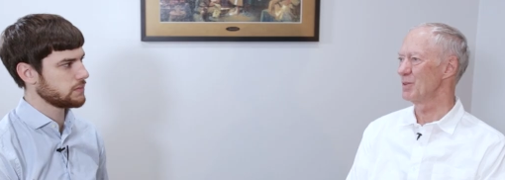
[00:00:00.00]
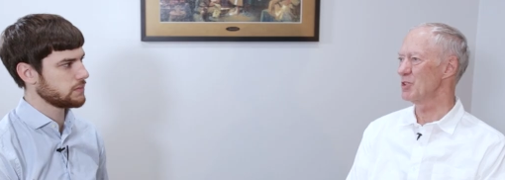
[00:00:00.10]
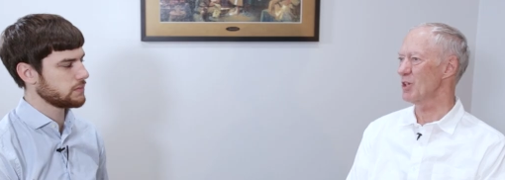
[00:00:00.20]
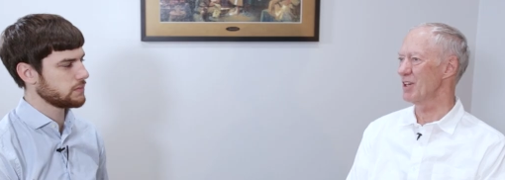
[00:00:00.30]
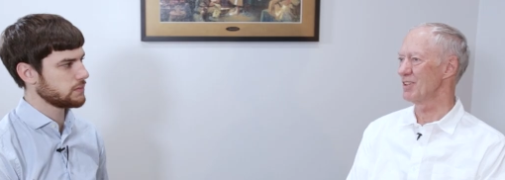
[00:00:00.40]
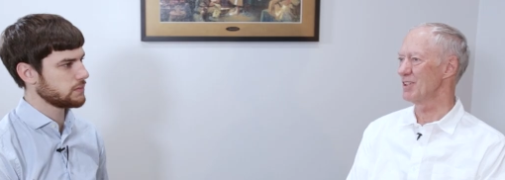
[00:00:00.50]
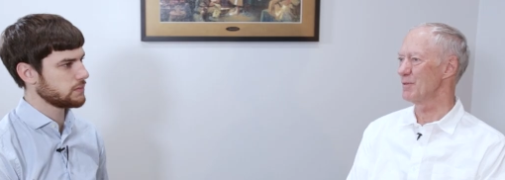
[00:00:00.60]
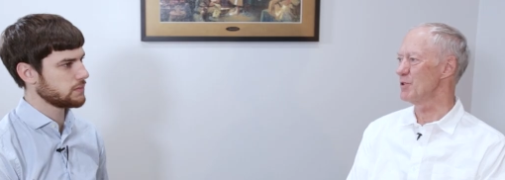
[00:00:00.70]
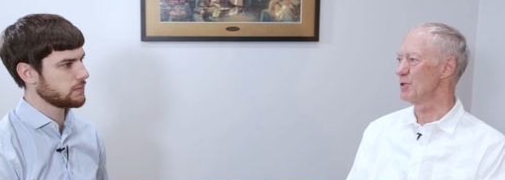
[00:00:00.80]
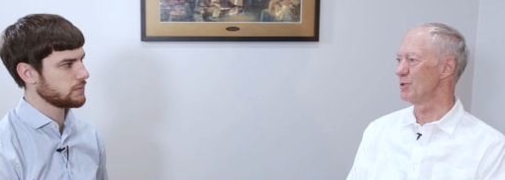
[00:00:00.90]
Speaker 1: we try to
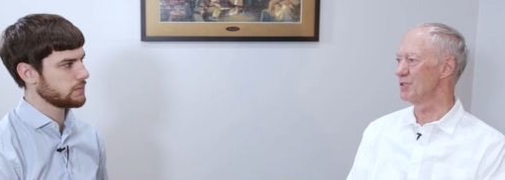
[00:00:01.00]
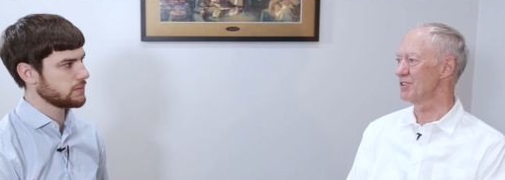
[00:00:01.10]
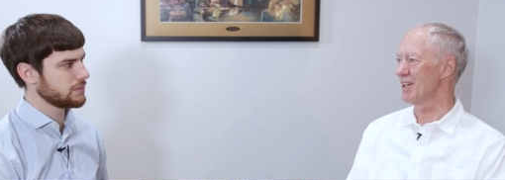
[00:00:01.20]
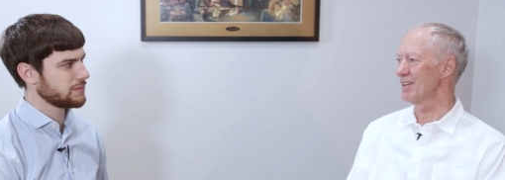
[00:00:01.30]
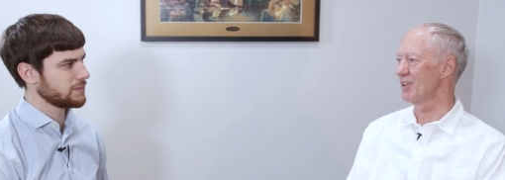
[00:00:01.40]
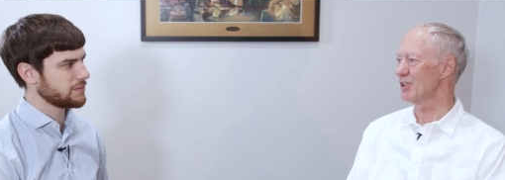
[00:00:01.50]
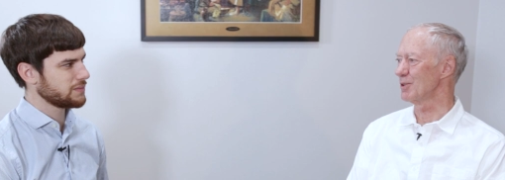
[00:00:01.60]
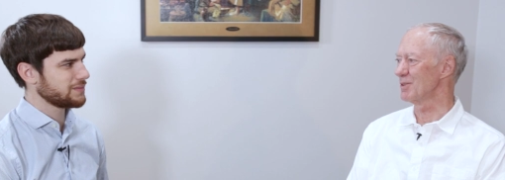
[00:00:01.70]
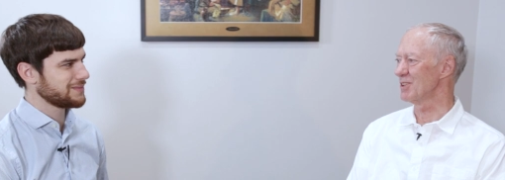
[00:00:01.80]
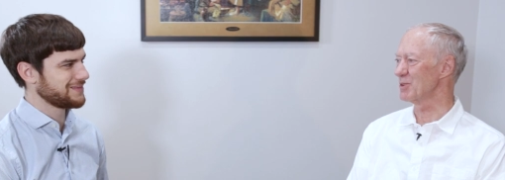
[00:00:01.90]
diffuse that
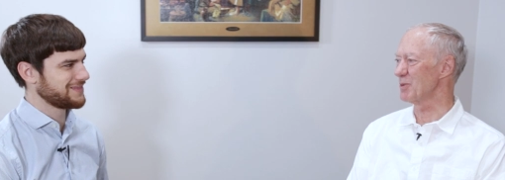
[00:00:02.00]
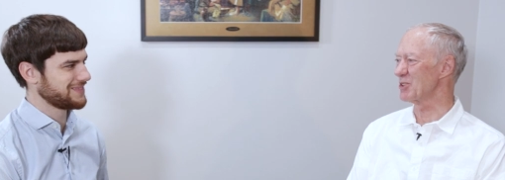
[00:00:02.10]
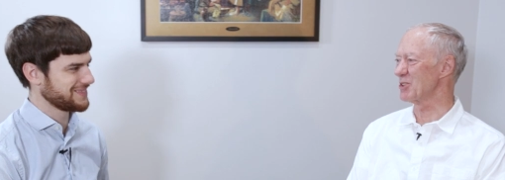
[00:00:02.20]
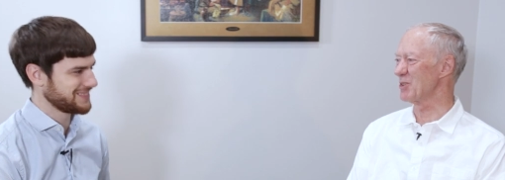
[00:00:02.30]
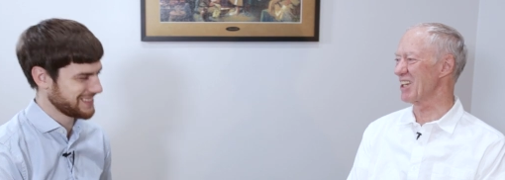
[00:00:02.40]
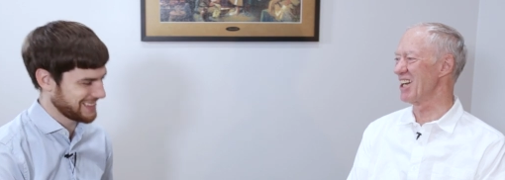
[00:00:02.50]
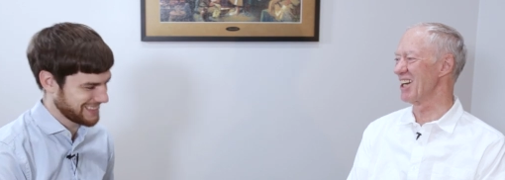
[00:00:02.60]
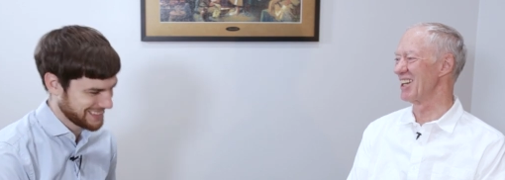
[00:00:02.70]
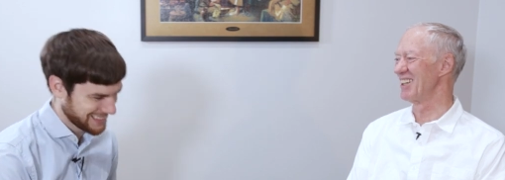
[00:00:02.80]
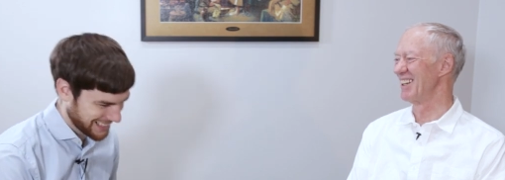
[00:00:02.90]
argument as much as we
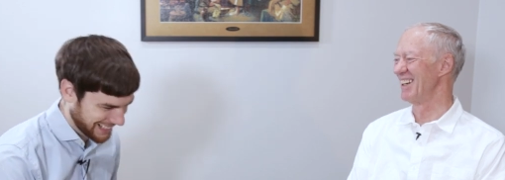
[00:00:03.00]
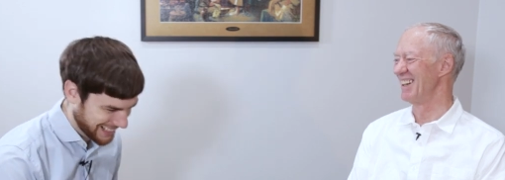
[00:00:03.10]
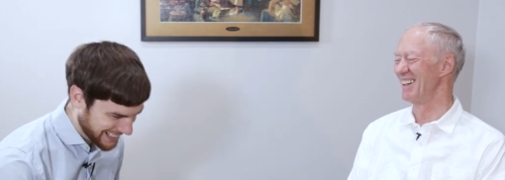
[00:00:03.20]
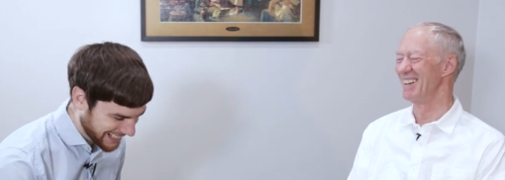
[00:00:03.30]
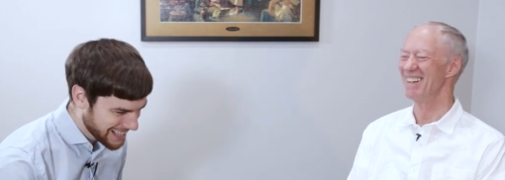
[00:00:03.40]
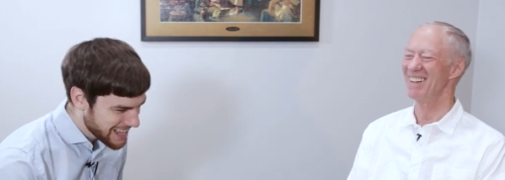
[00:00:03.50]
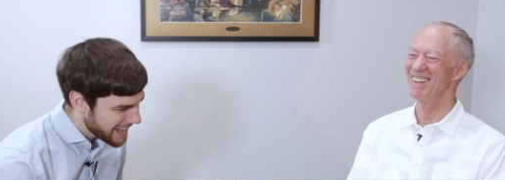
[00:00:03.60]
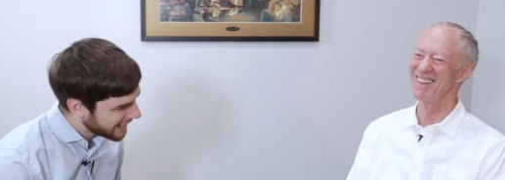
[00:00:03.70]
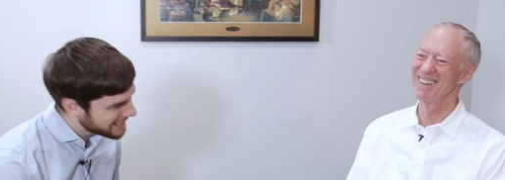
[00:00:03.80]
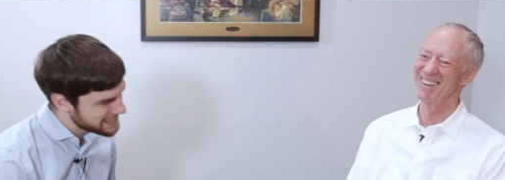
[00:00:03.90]
can.
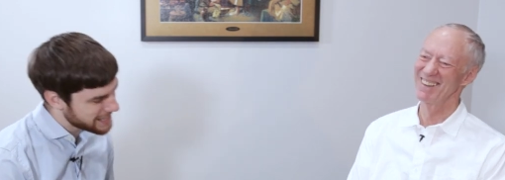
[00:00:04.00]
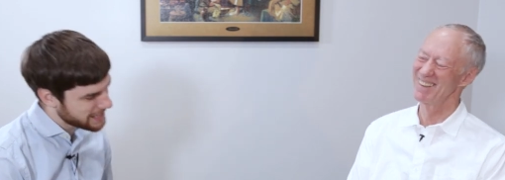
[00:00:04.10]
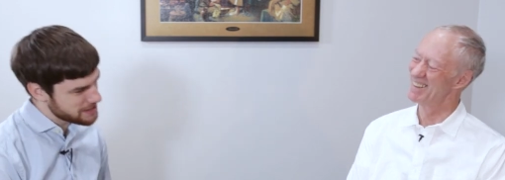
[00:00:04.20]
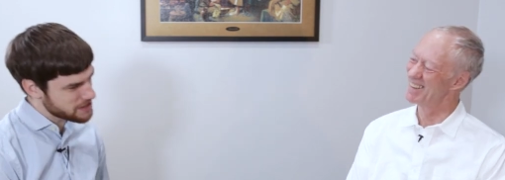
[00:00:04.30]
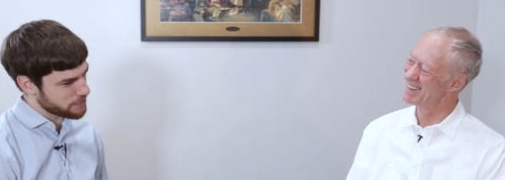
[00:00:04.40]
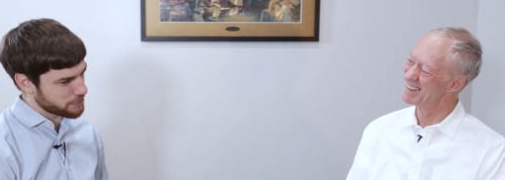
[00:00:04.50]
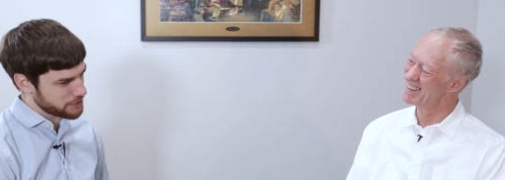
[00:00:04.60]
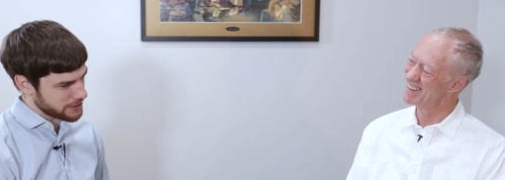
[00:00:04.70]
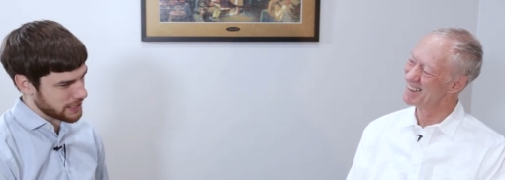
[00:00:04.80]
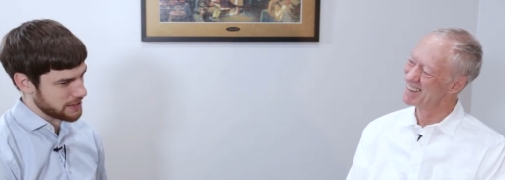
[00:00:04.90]
and you know,
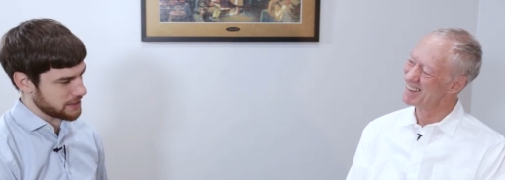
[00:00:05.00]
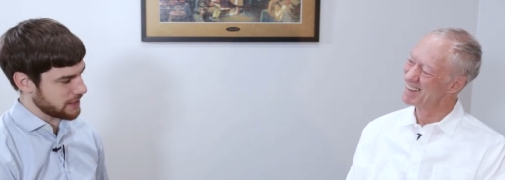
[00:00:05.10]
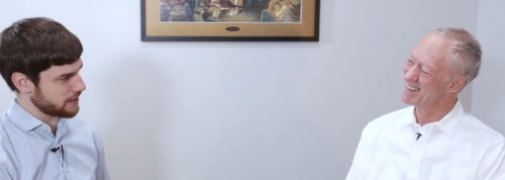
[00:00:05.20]
really at the